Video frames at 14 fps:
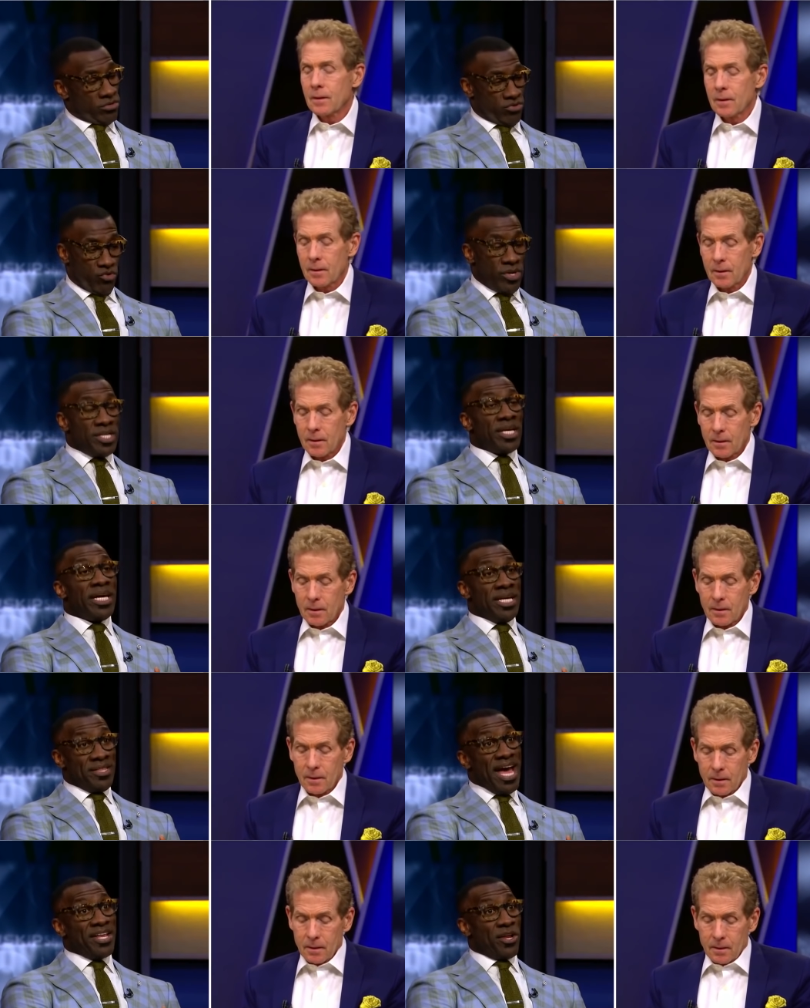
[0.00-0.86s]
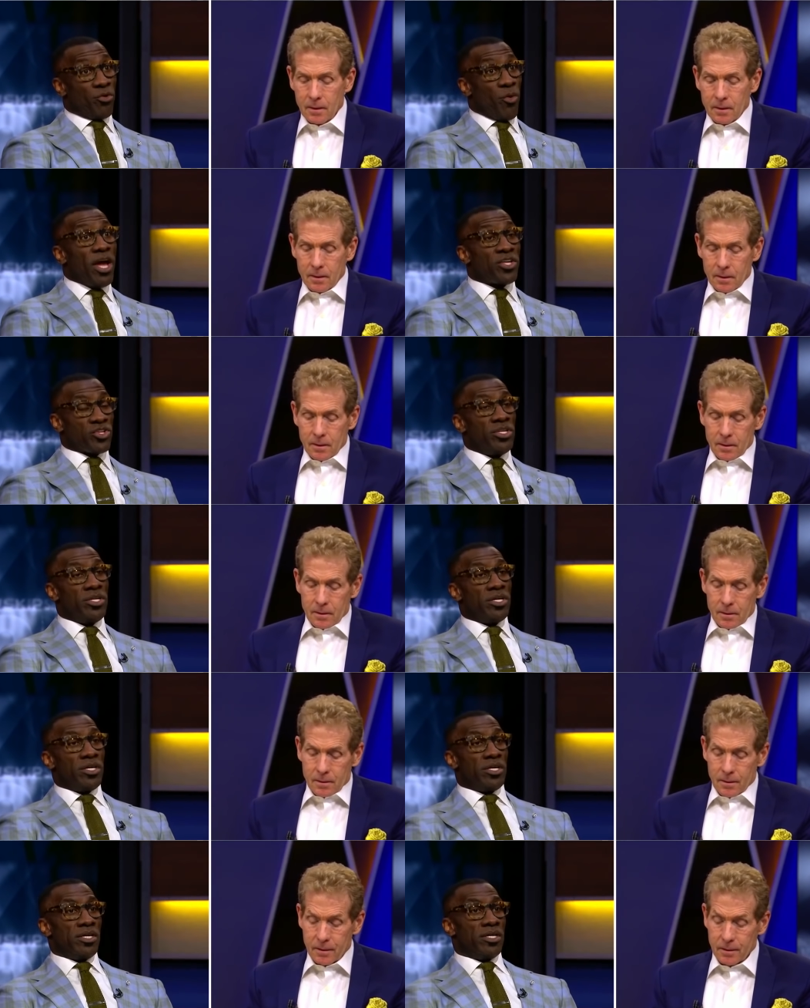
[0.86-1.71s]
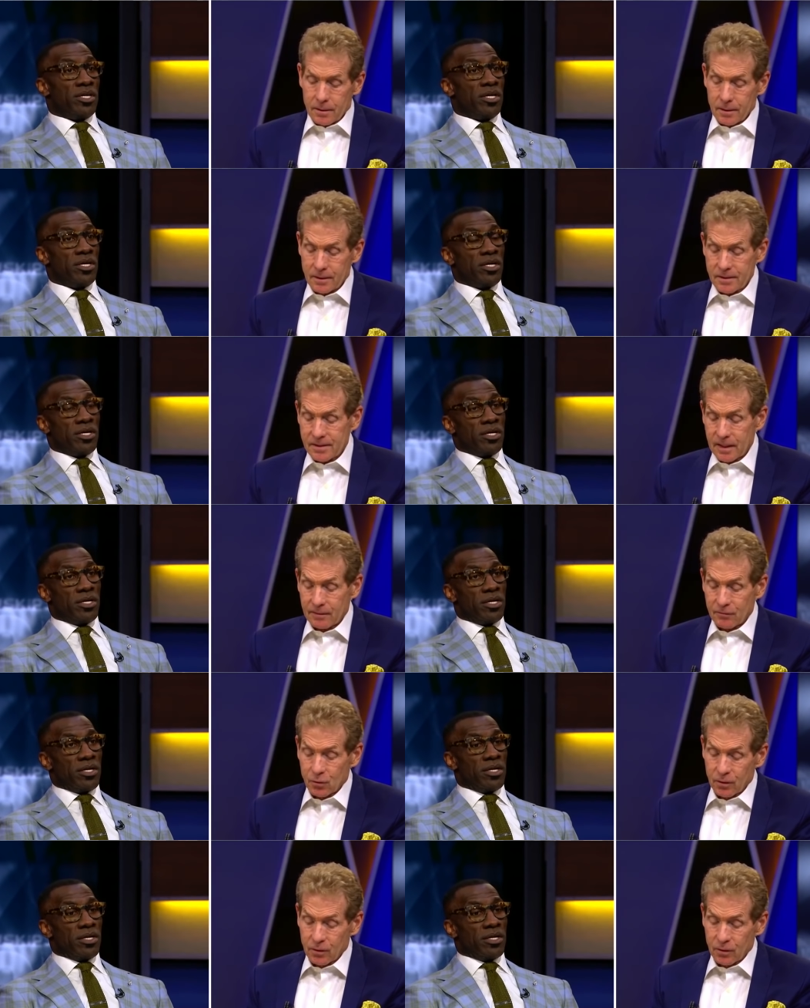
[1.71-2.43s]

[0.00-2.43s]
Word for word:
Speaker 1: trending in that direction. As David